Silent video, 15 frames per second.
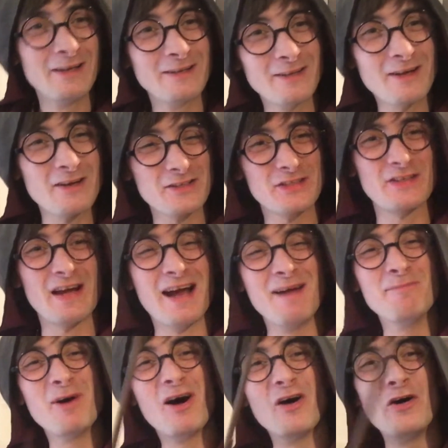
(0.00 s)
Last
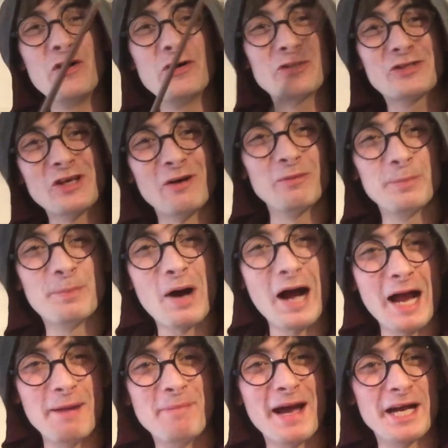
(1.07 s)
time I hooked you up with
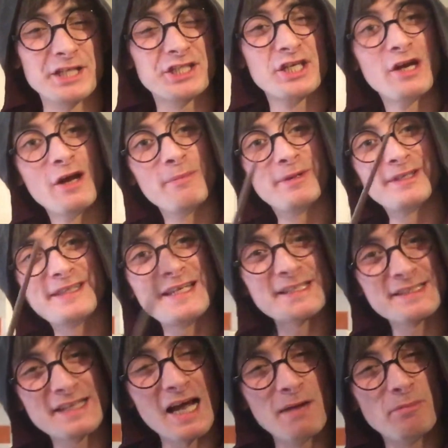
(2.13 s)
pie and mash, but
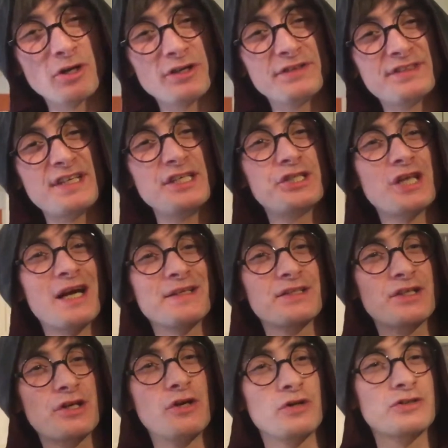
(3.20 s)
this time I'm going to teach you how
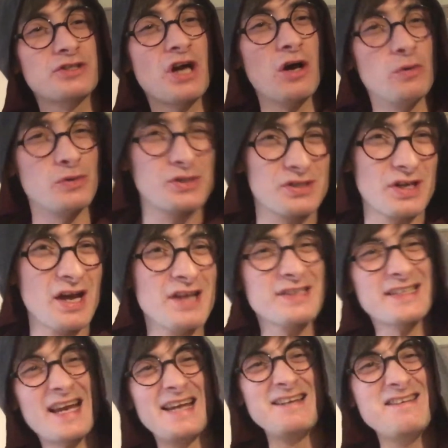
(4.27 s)
to cook toast.
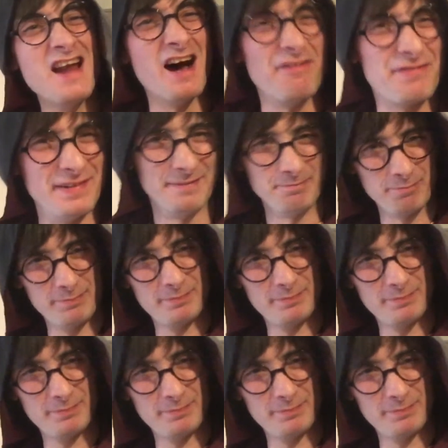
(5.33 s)
Say nothing.